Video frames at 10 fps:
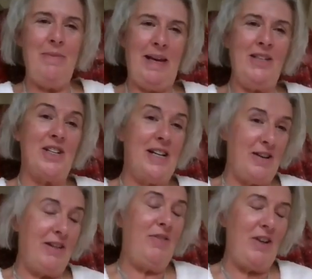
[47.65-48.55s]
in
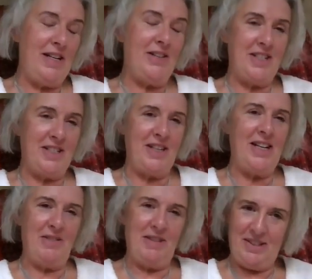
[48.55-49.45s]
Dunleary, very near to Dunleary,